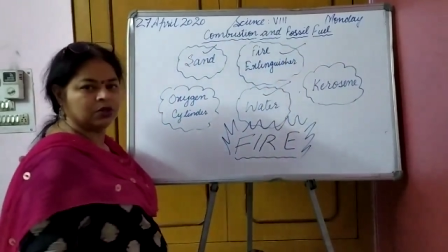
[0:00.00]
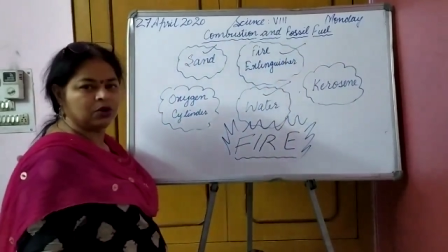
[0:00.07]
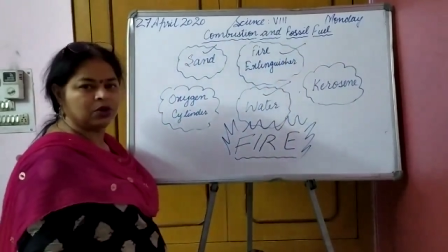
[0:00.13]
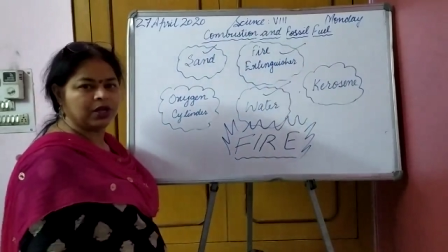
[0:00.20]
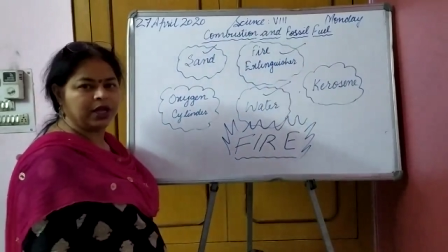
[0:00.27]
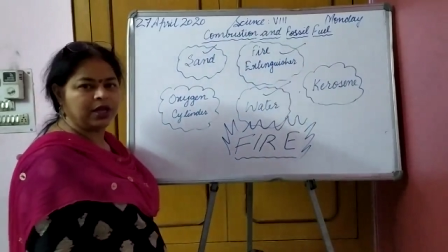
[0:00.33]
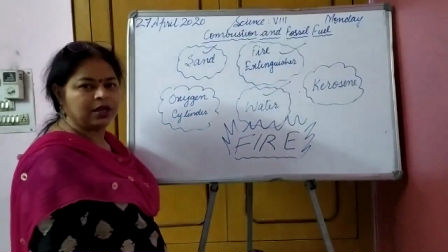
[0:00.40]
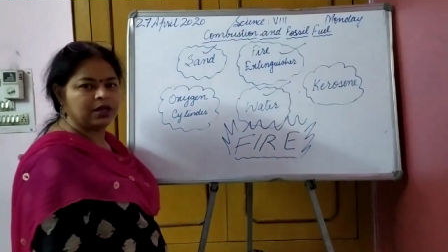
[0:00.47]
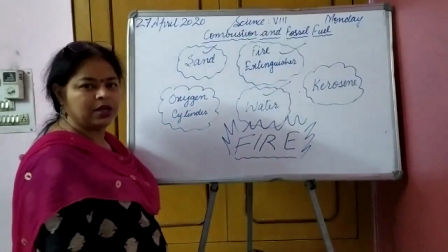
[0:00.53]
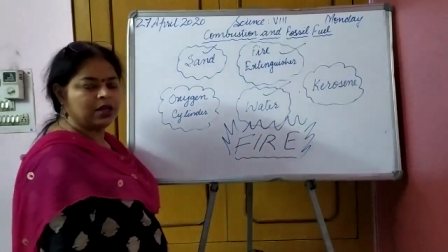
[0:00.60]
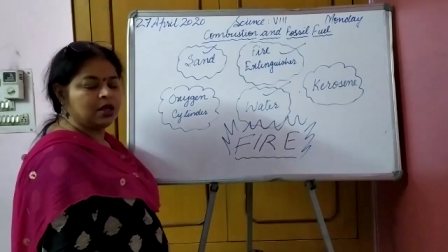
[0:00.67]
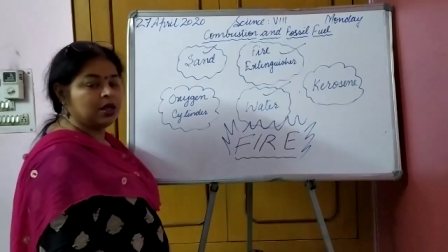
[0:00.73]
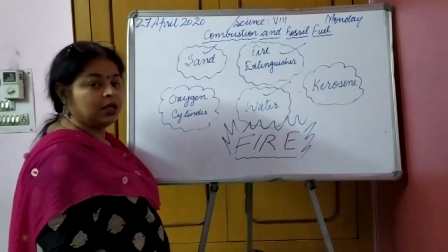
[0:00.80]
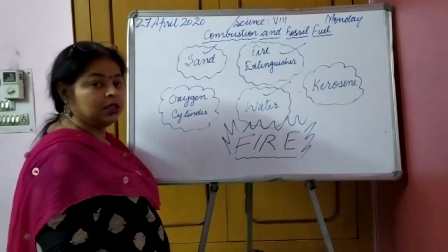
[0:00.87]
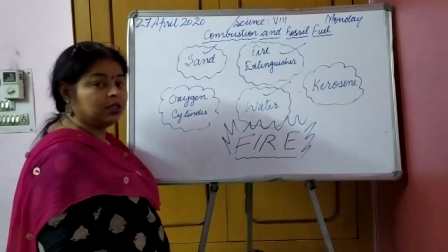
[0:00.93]
Okay,
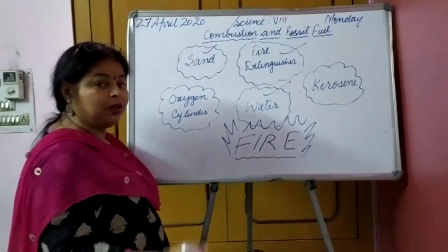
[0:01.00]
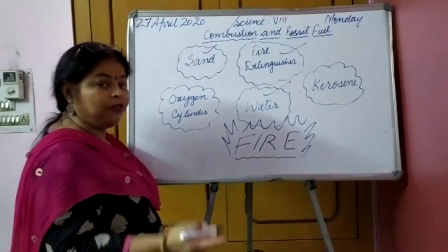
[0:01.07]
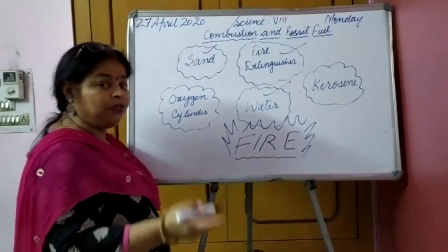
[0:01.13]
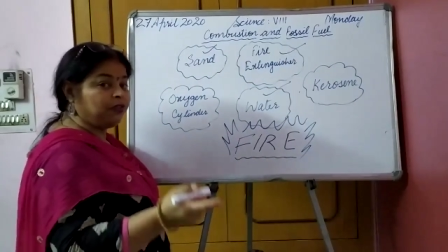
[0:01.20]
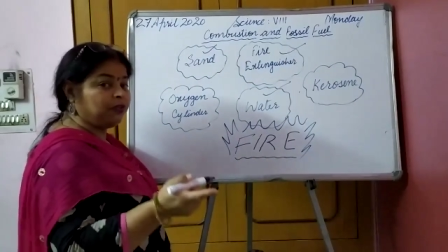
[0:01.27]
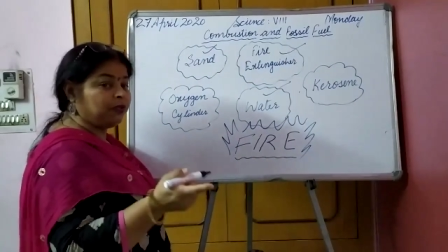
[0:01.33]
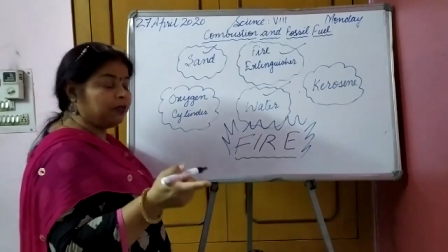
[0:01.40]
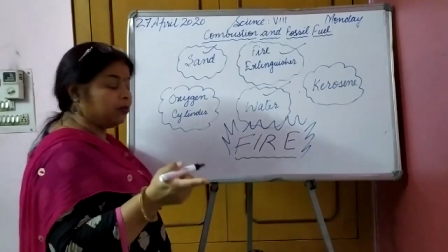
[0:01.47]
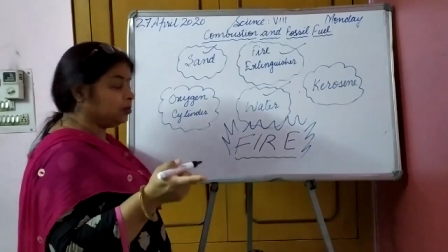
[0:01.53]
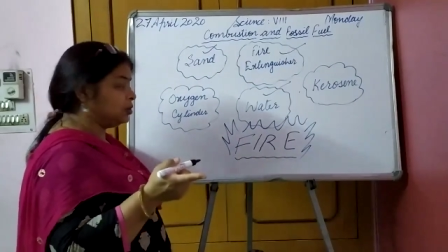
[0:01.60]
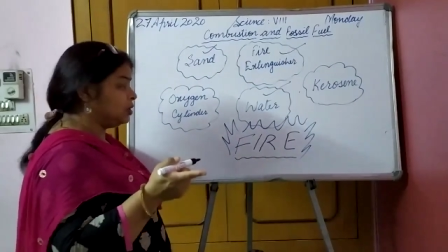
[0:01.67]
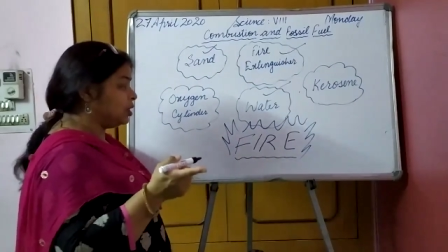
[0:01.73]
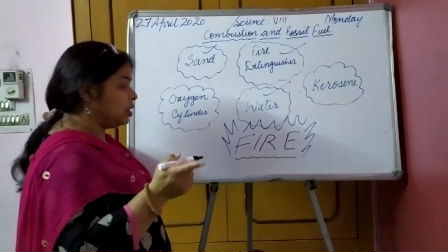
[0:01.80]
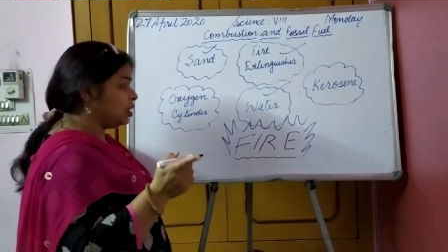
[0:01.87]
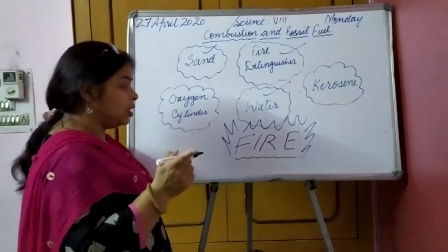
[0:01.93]
the
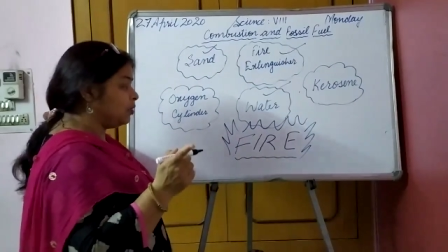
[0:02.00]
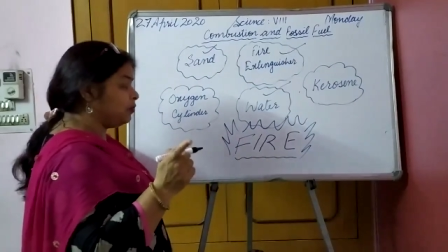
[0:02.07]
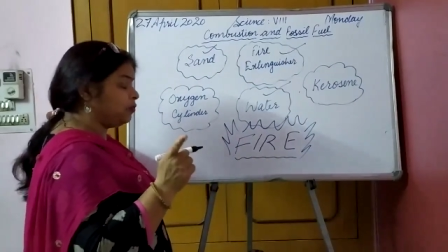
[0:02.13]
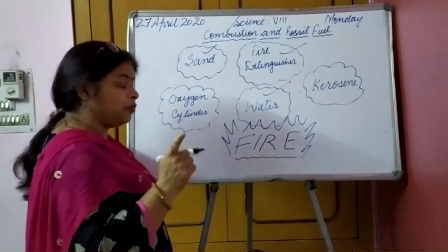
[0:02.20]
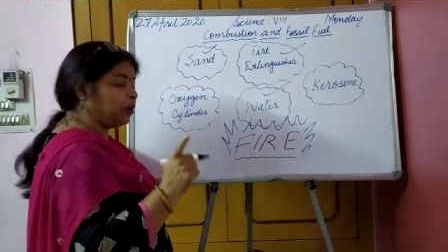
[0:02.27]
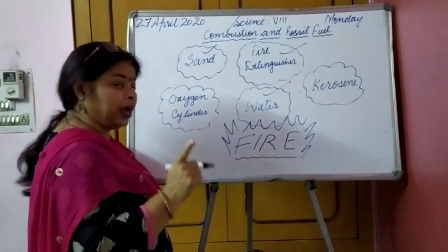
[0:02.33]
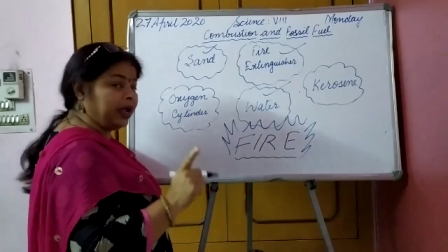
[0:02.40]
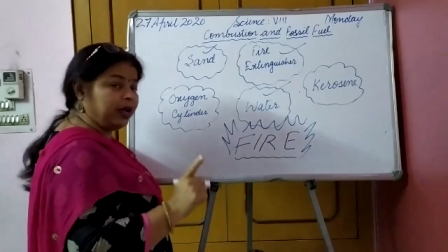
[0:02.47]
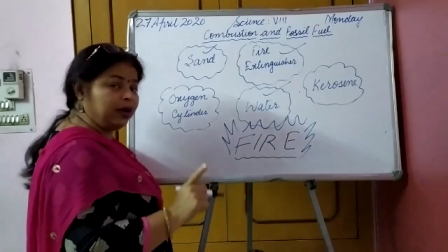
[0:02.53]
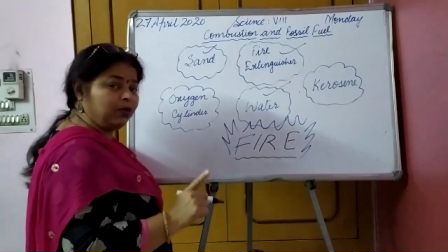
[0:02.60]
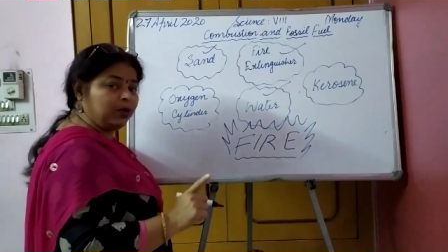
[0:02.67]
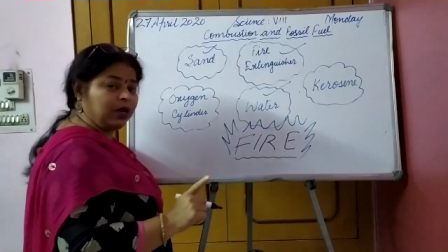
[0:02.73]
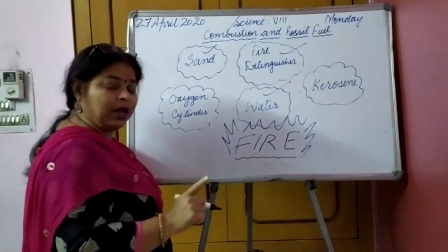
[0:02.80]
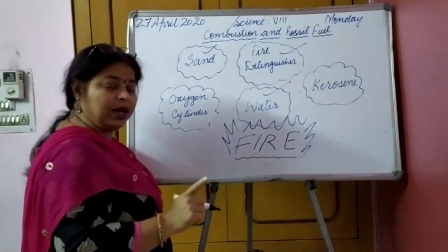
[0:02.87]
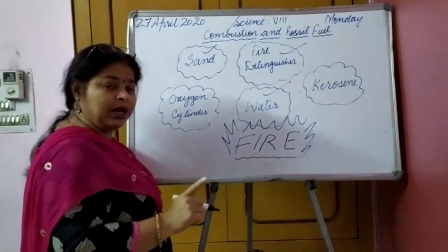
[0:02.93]
fire
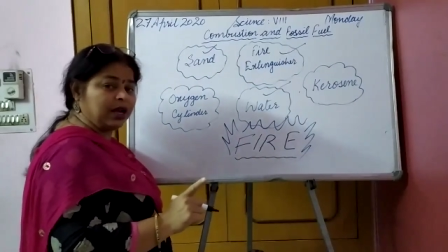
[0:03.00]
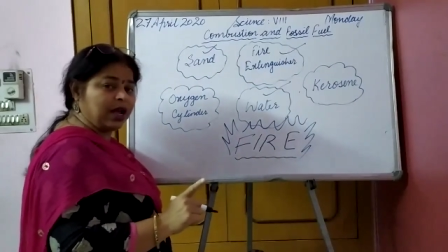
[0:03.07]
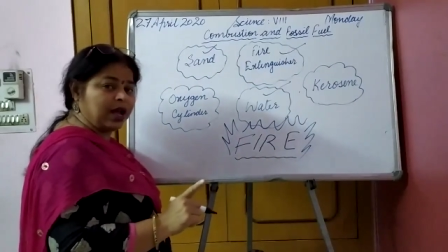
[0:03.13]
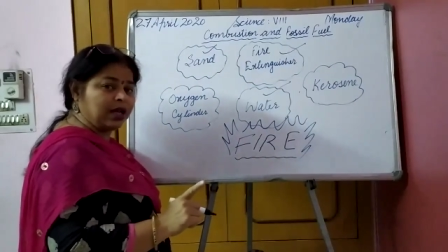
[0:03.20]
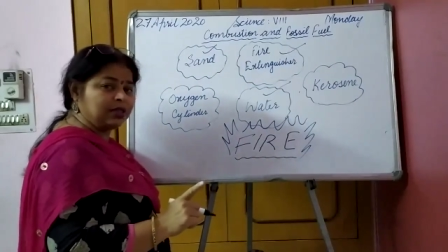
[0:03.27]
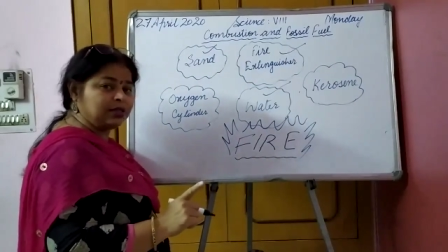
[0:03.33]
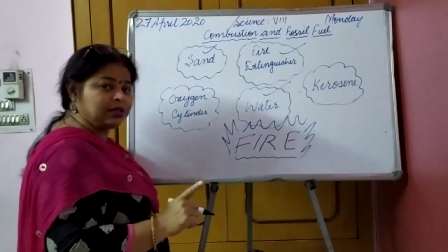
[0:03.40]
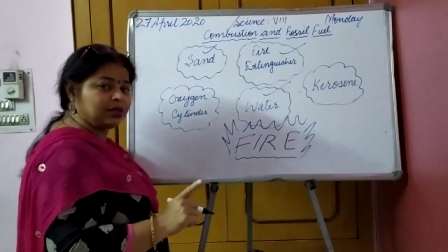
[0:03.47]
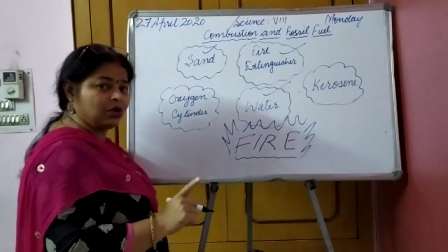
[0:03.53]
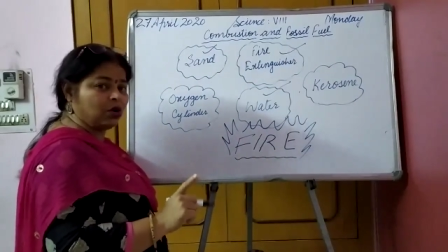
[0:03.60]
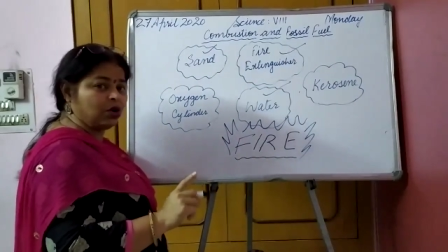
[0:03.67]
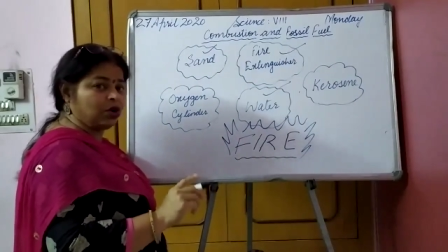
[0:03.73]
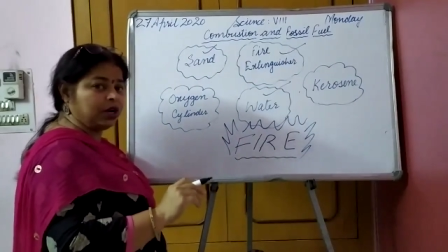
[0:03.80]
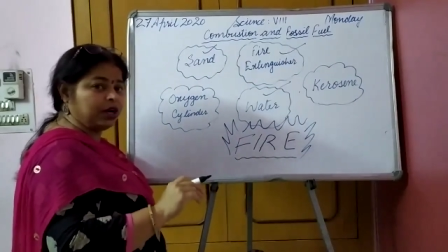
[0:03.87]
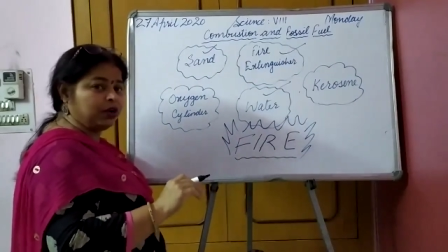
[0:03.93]
will enhance
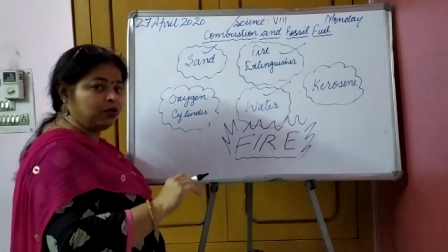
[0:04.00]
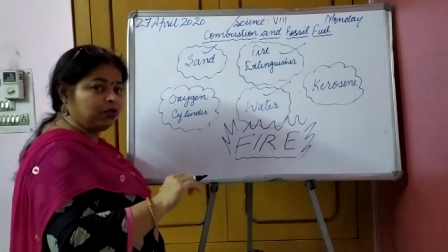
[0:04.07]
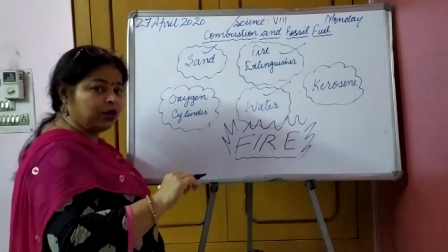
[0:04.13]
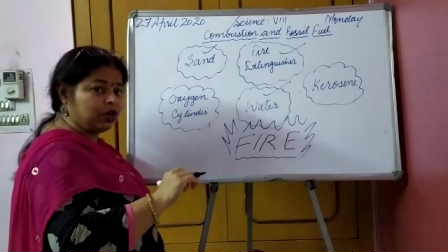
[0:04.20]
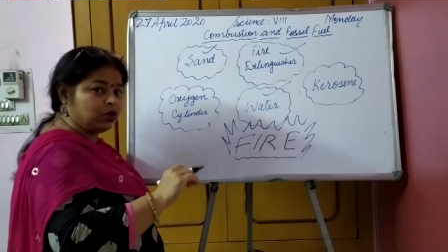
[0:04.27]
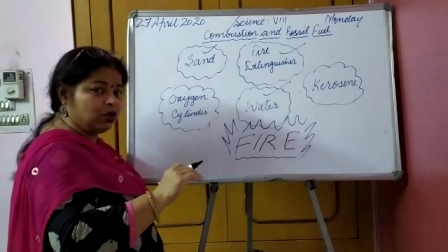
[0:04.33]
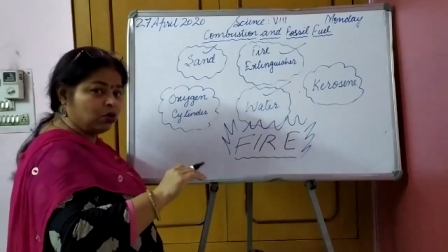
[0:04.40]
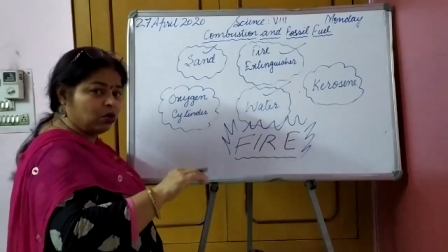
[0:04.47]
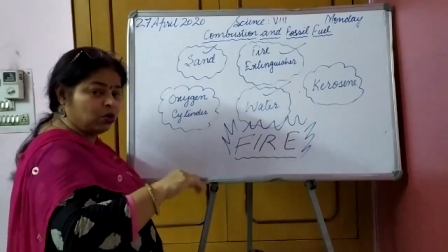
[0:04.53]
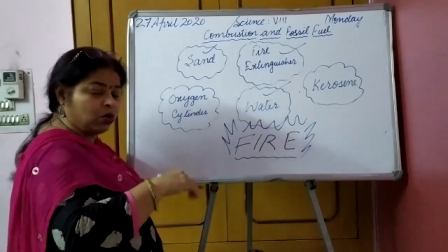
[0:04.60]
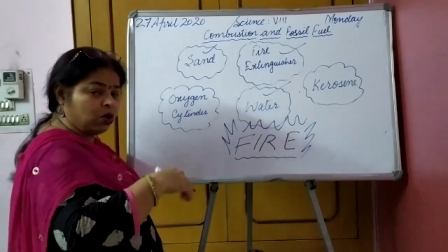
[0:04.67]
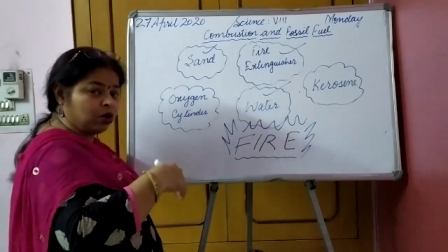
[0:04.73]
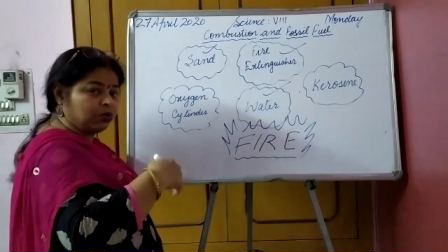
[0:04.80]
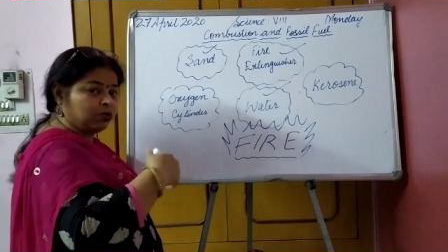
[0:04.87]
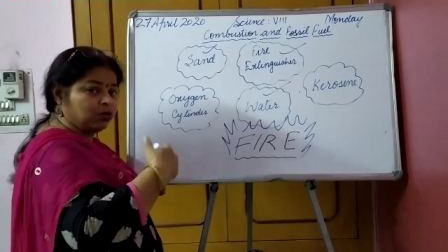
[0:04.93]
or it will go
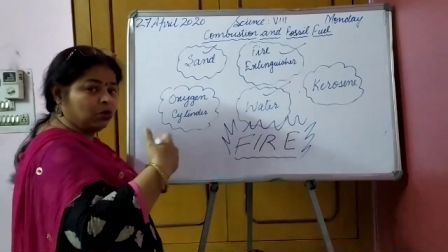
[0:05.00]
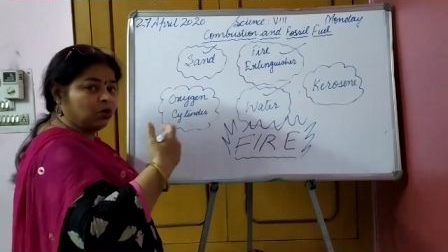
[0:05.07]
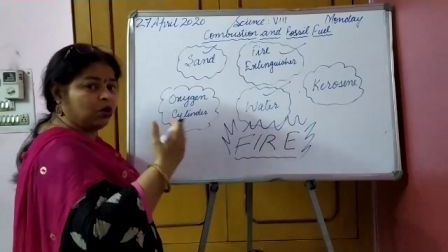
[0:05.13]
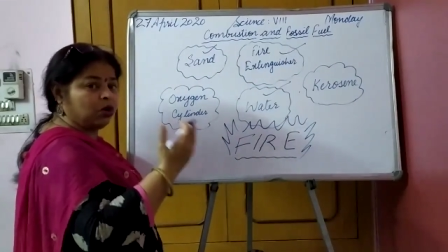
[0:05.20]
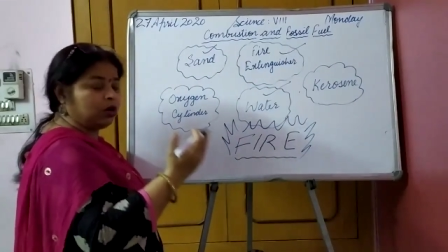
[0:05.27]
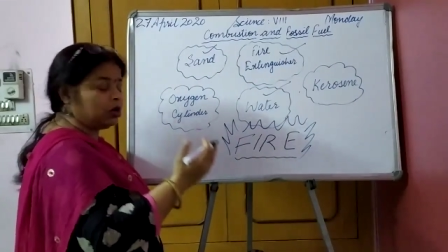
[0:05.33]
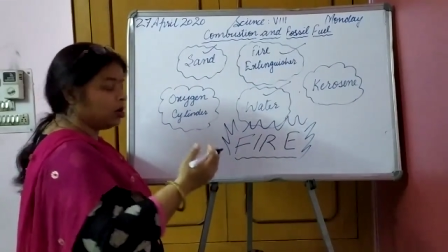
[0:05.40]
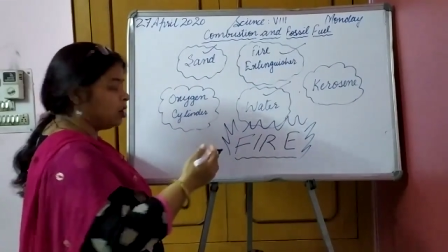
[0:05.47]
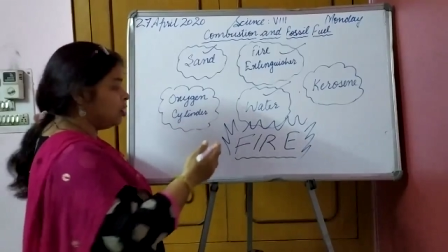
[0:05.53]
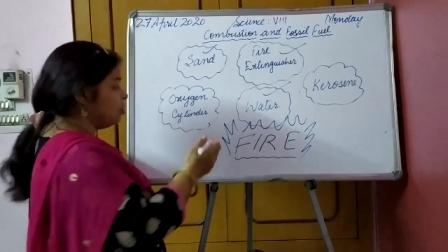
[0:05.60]
on more